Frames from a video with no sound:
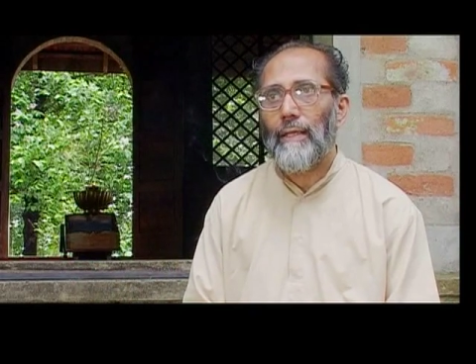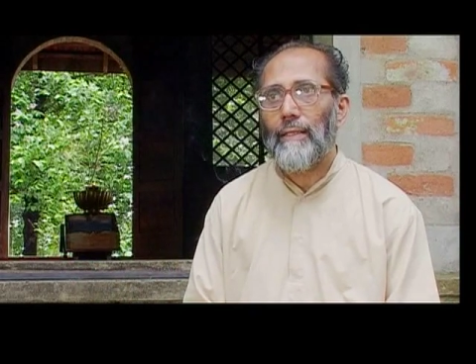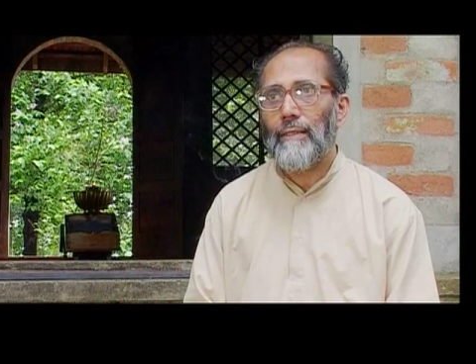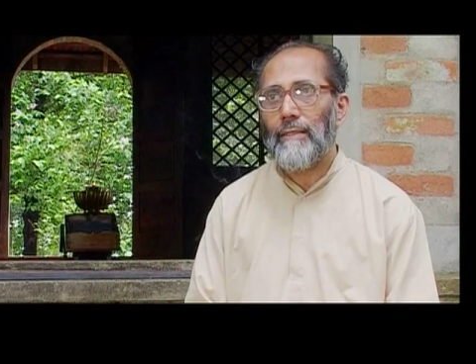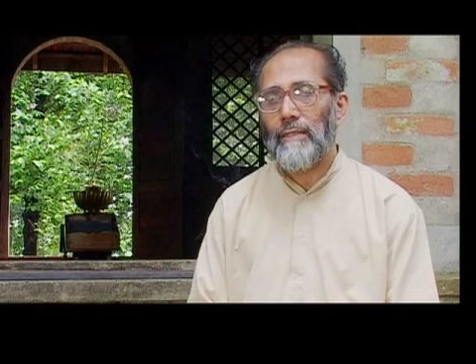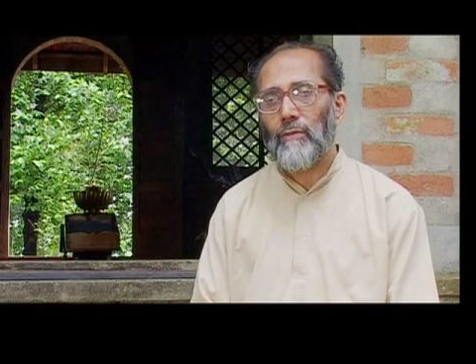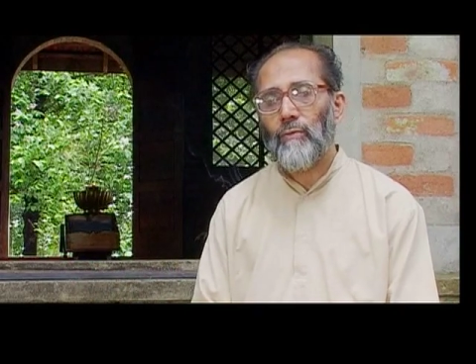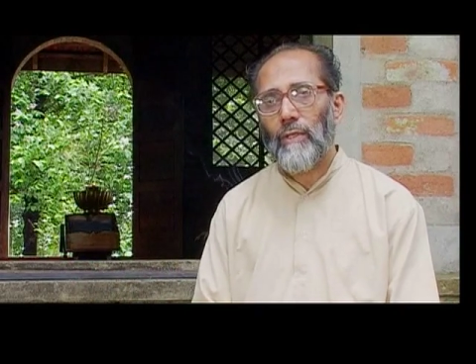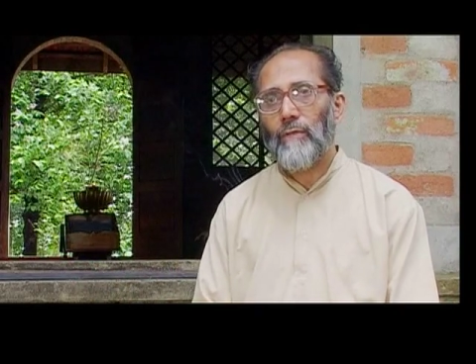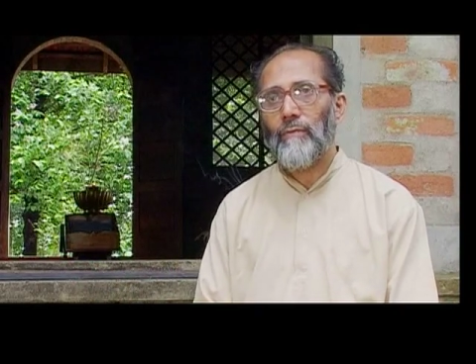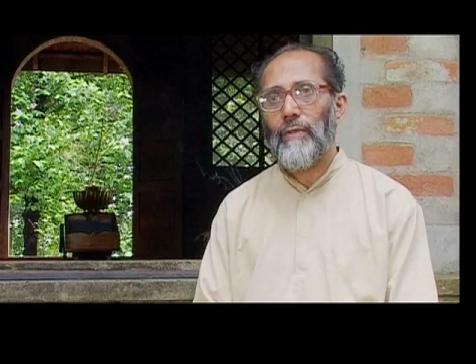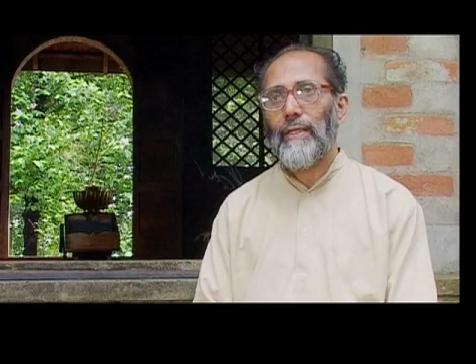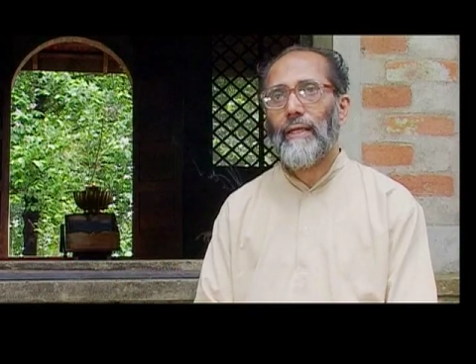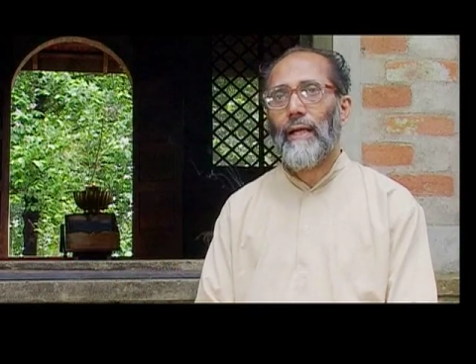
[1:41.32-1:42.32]
This is what
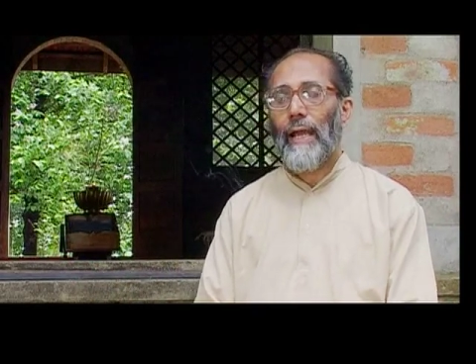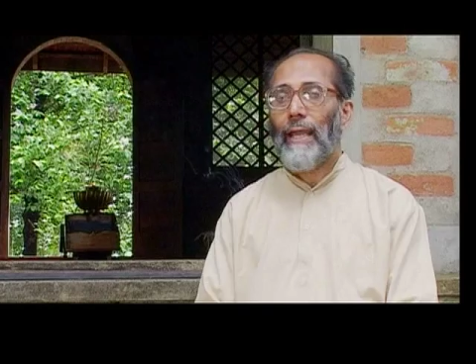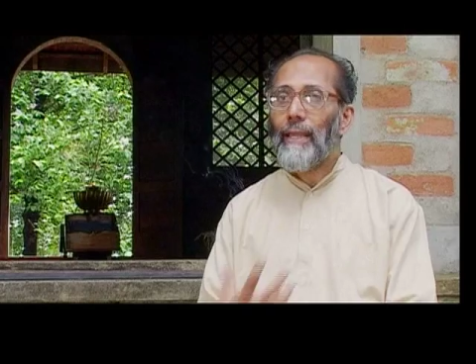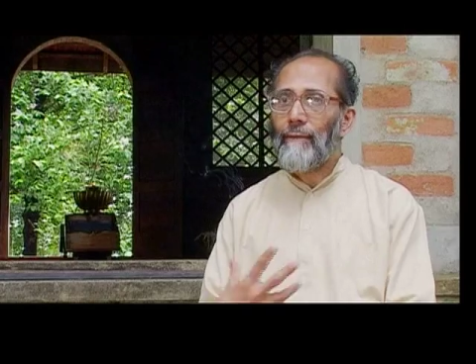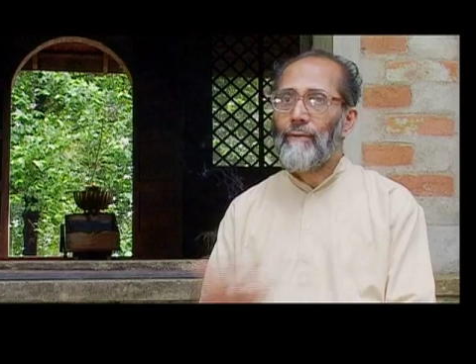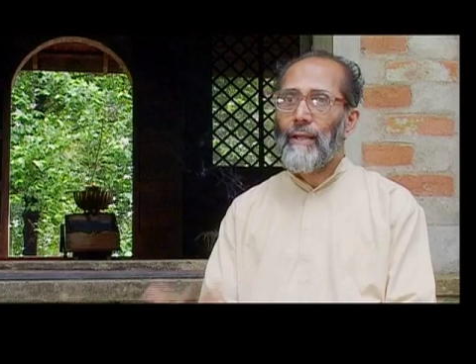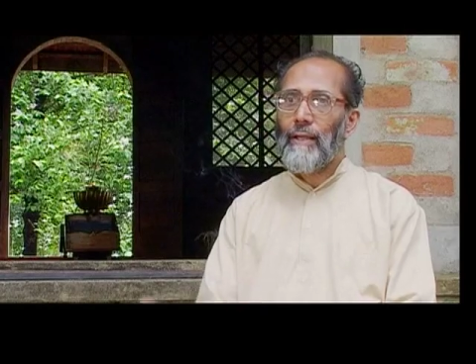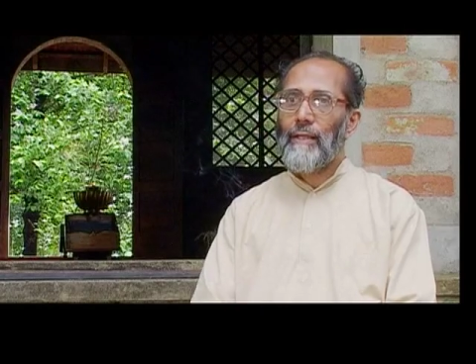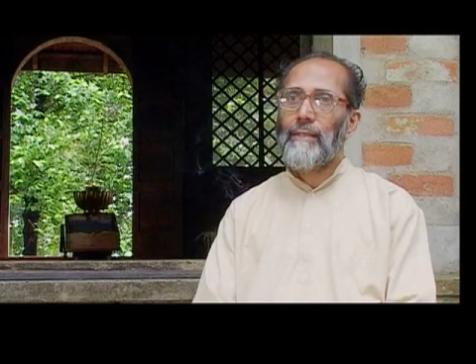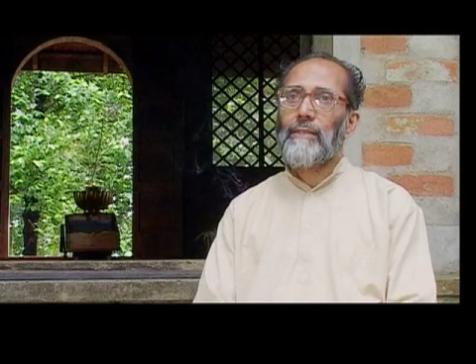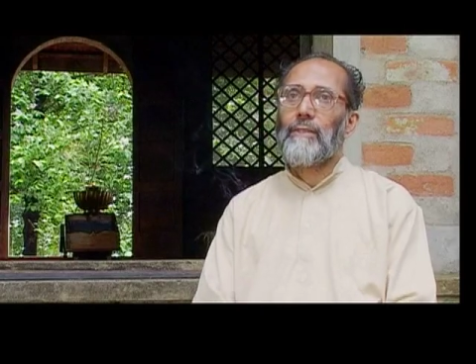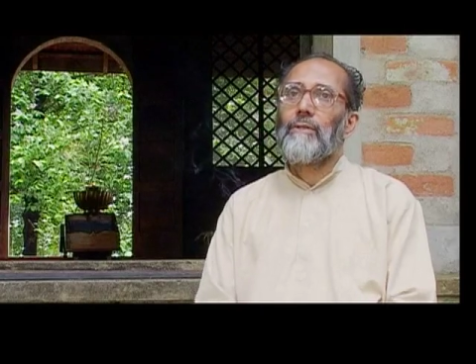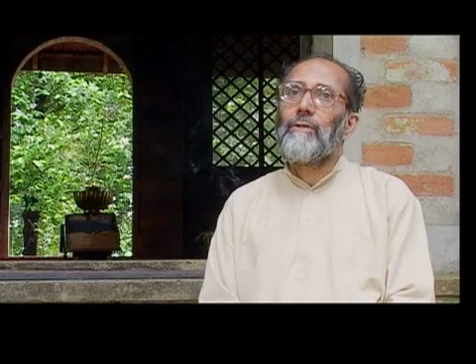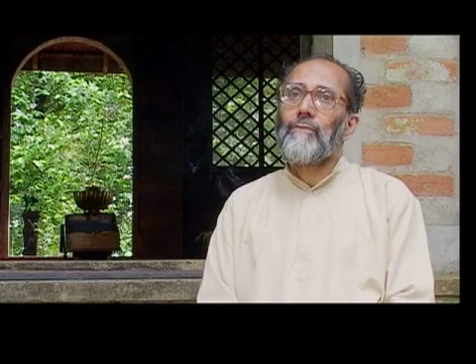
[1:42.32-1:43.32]
I have
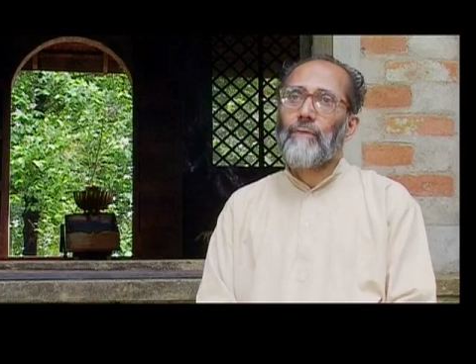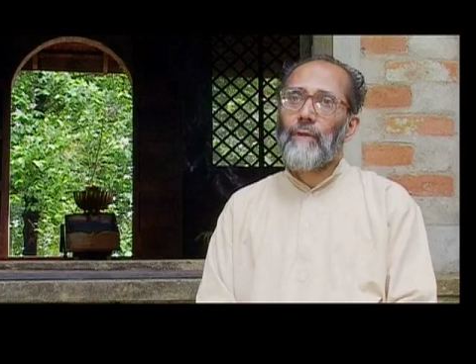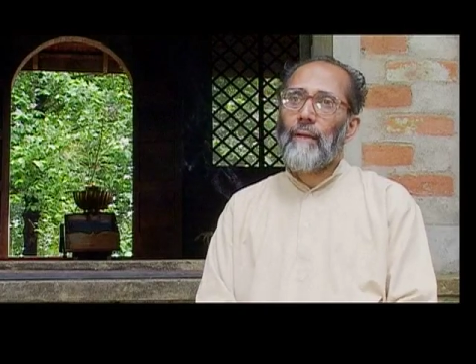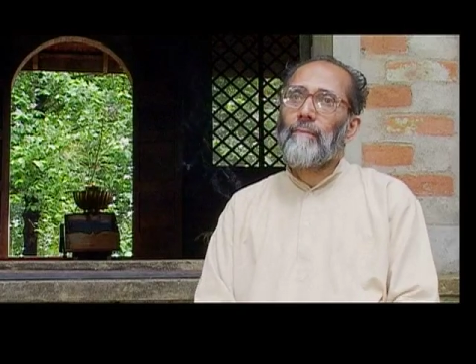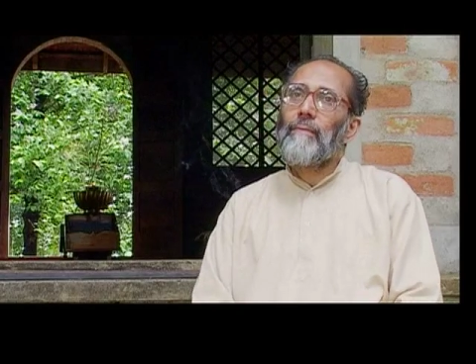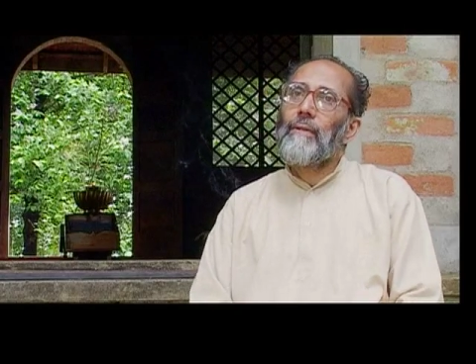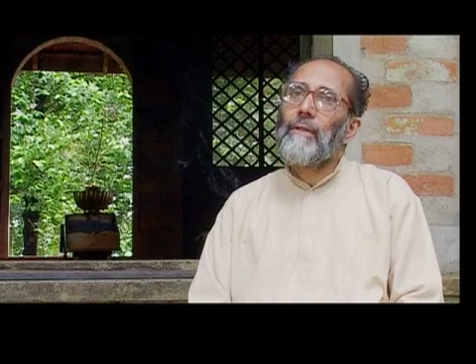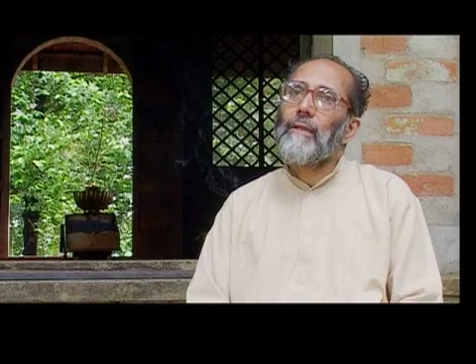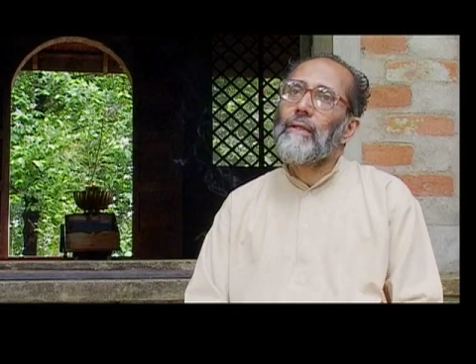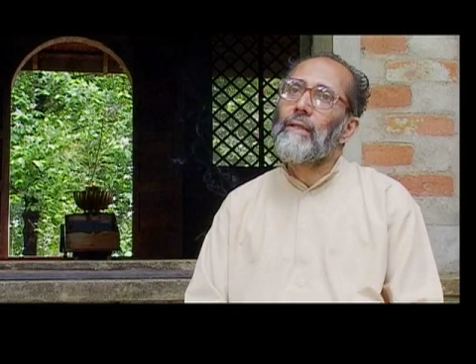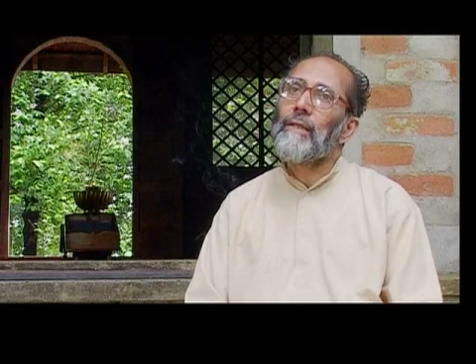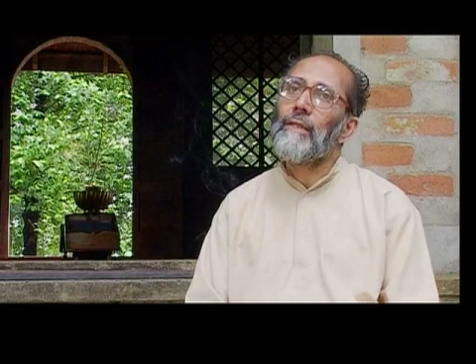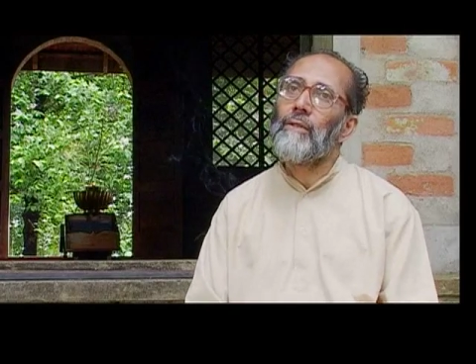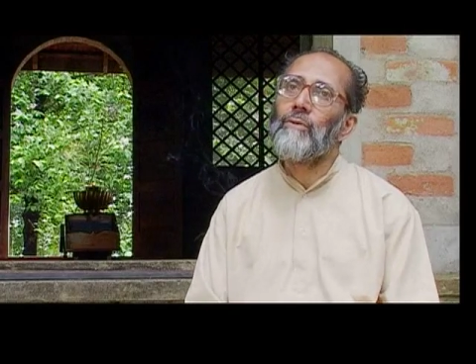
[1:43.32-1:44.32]
learned from
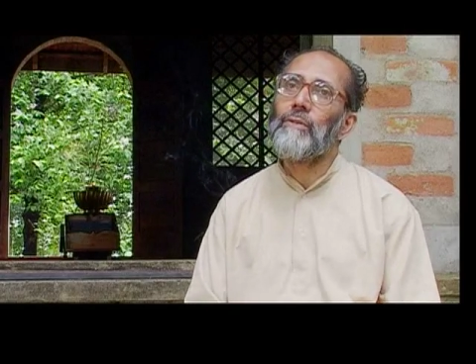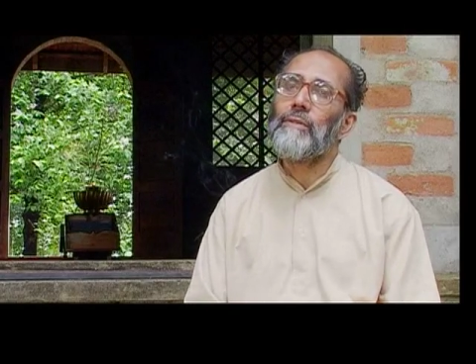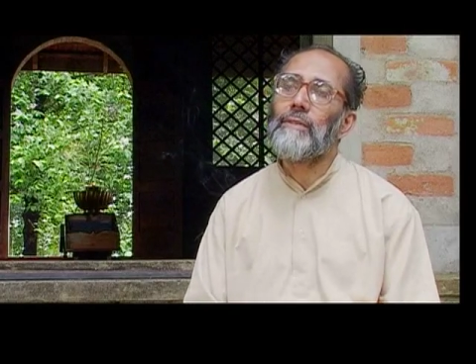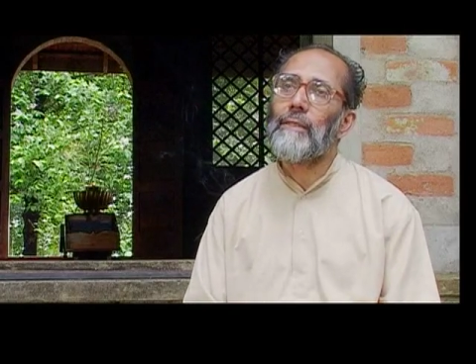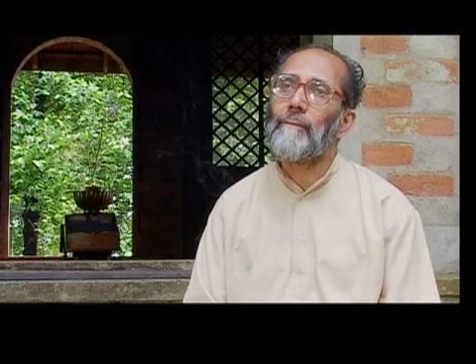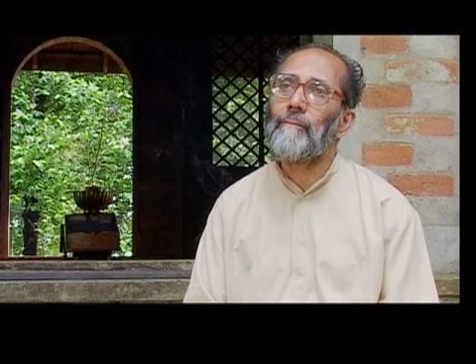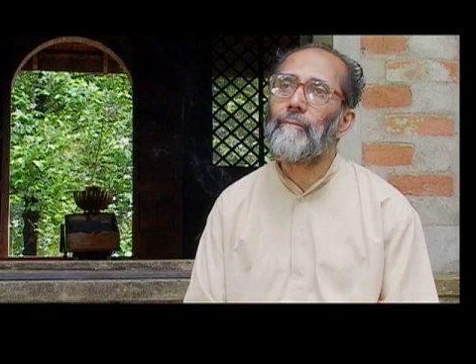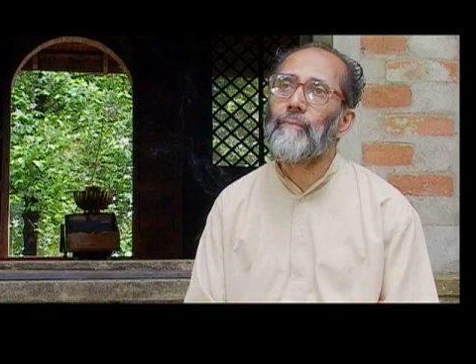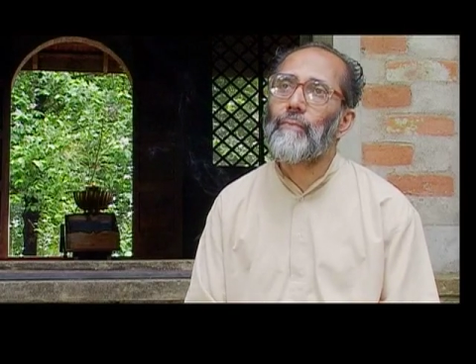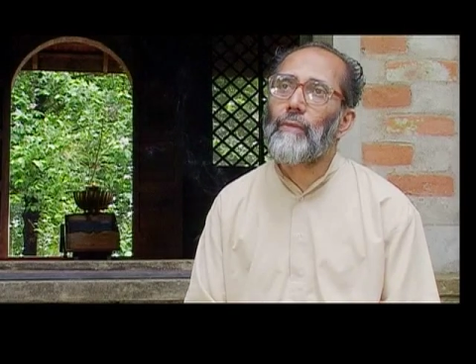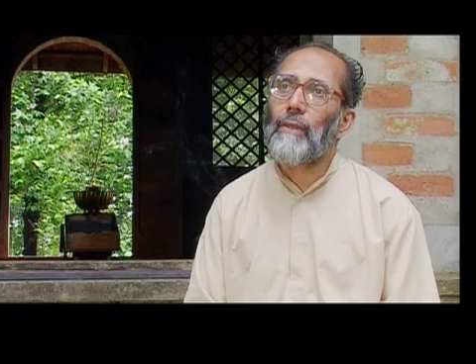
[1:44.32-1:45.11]
Hinduism,